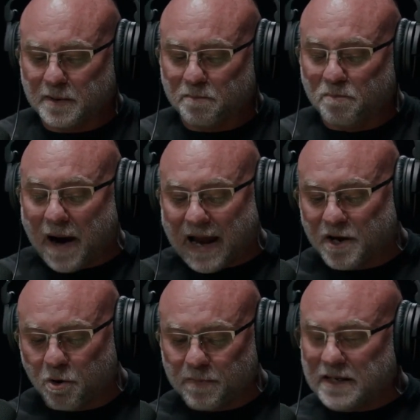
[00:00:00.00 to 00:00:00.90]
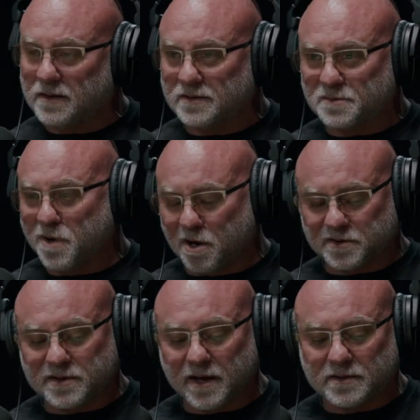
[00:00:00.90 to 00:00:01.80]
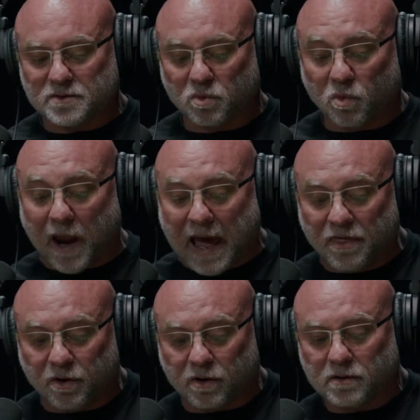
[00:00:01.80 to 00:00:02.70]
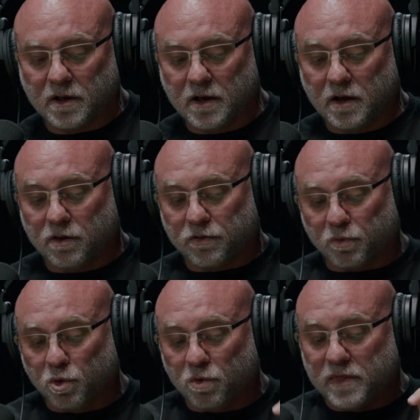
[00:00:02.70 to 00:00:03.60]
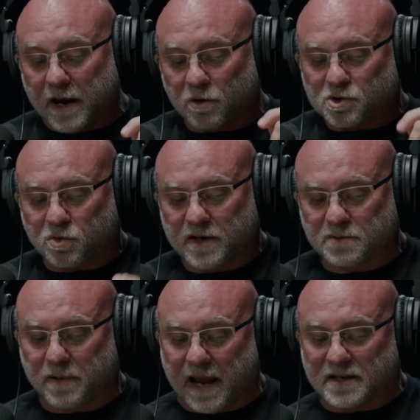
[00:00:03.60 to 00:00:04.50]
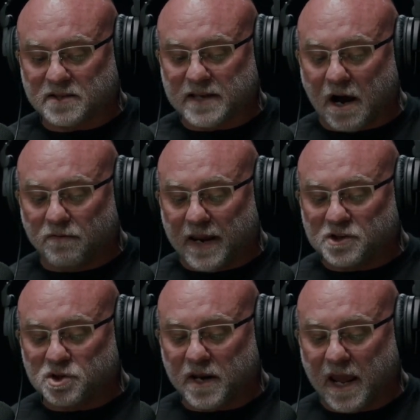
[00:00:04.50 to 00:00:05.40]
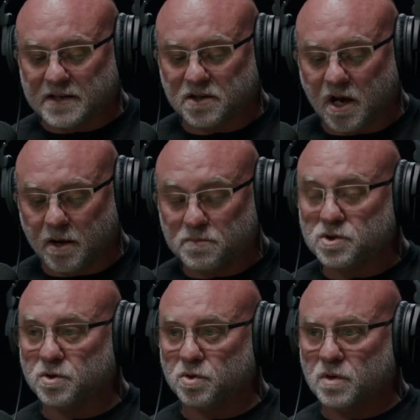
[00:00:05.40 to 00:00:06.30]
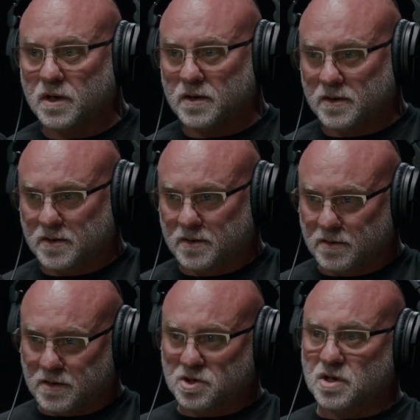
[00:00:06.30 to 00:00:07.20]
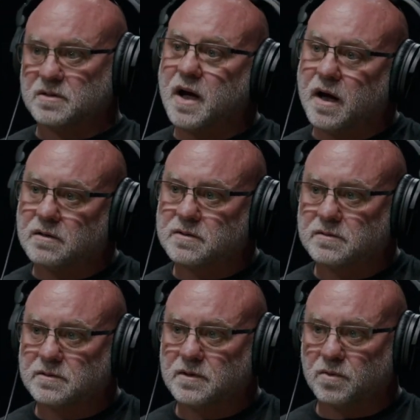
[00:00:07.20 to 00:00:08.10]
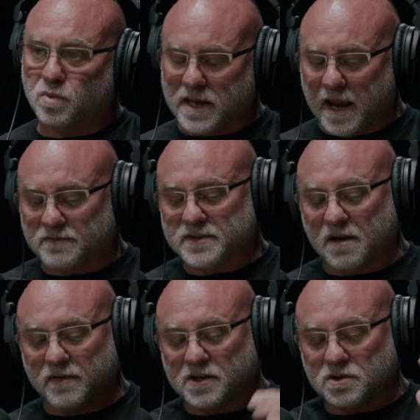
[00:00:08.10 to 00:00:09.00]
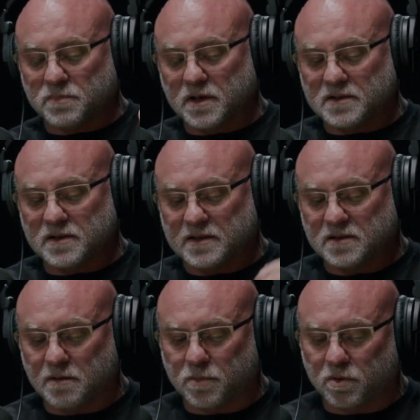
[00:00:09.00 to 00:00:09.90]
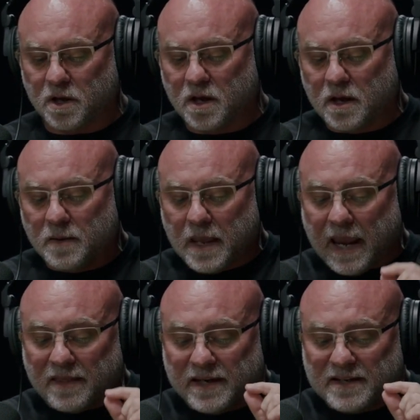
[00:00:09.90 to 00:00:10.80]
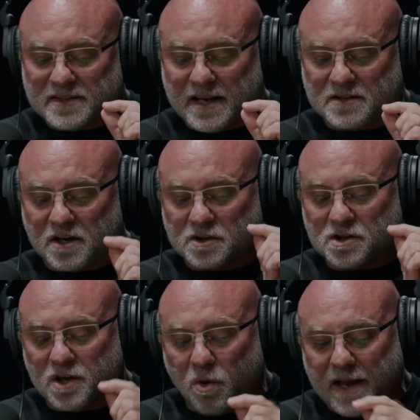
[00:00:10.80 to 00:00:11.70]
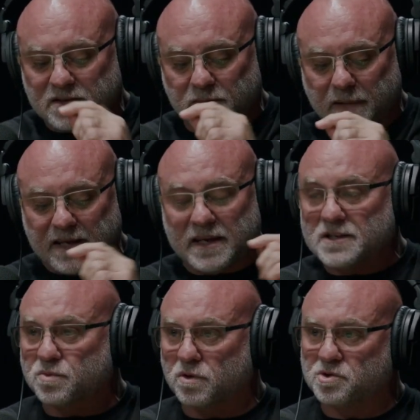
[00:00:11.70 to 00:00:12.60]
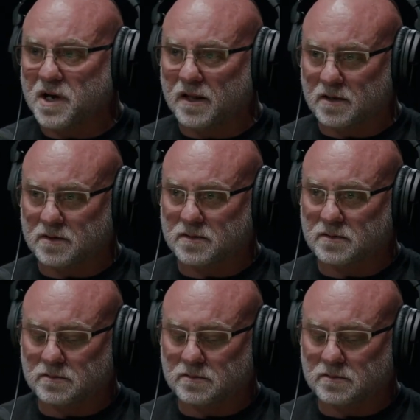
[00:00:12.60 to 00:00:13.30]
By no means, Paul says. Rather, through their trespass, salvation has come to the Gentiles. We have salvation because they stumbled. And then he says, so as to make Israel jealous.